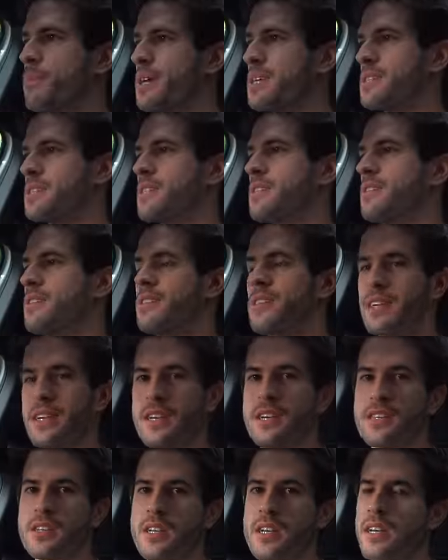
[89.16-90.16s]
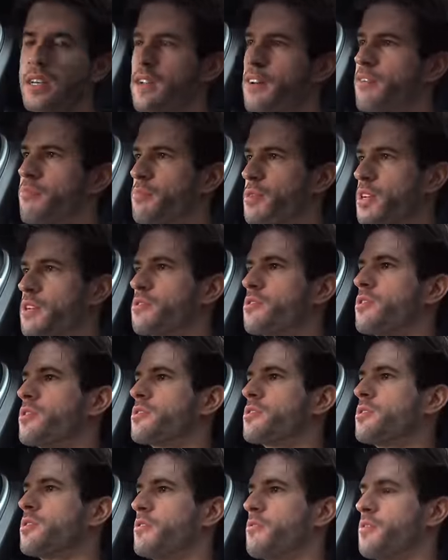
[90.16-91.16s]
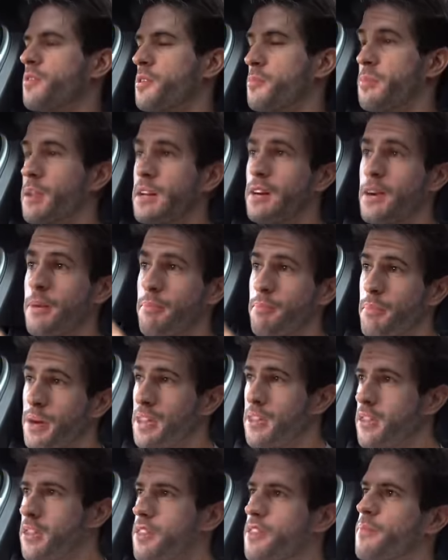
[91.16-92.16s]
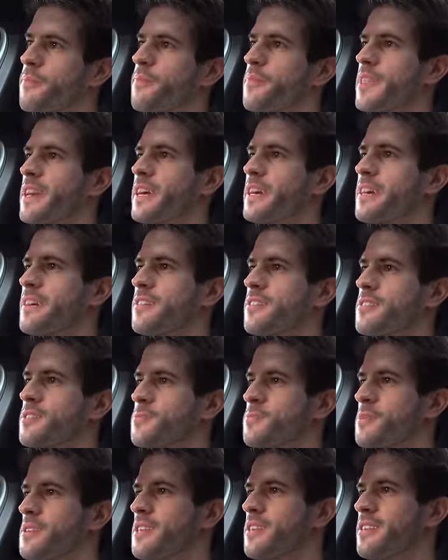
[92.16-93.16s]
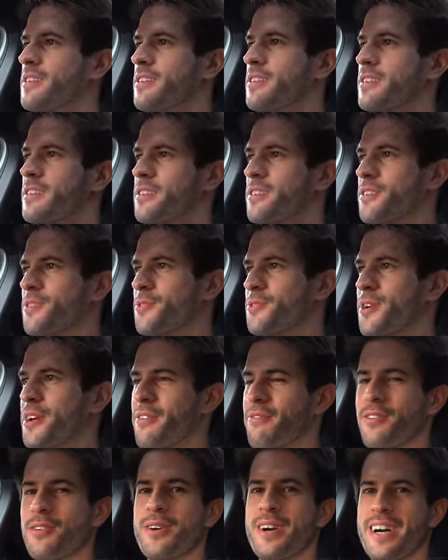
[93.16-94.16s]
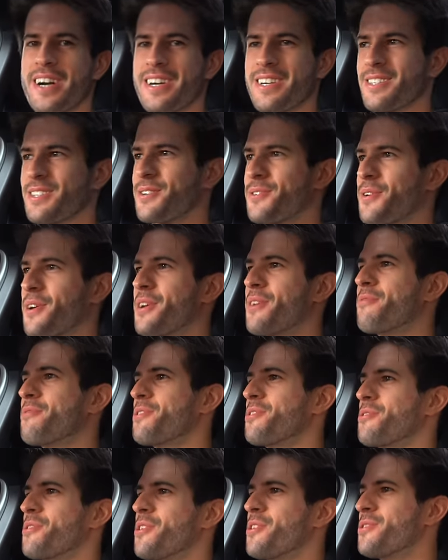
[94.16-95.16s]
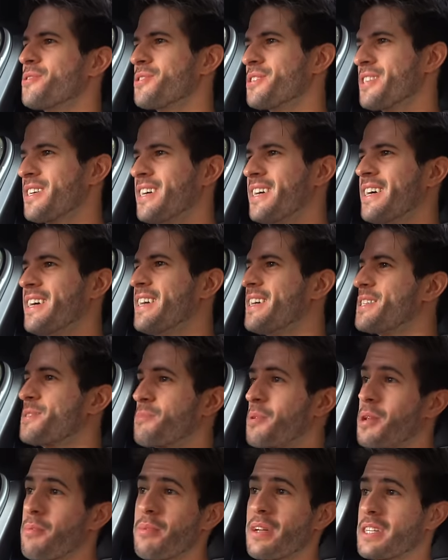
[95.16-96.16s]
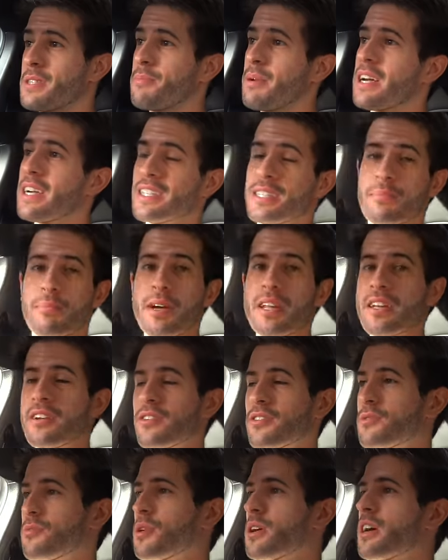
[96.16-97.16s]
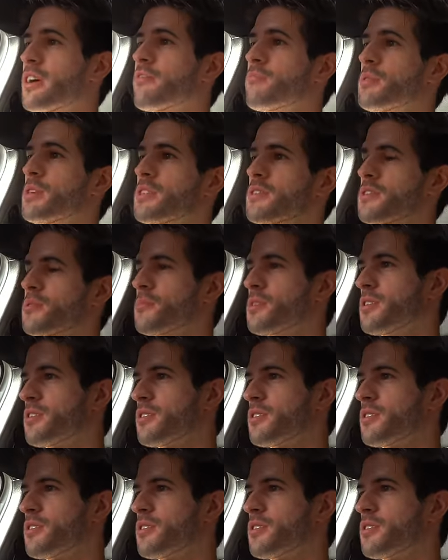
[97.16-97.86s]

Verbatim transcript: Basically, like I said, I've been a doctor for about a month and there's been quite a few highs, quite a few lows. It's been a mixed bag depending on where I've been, to be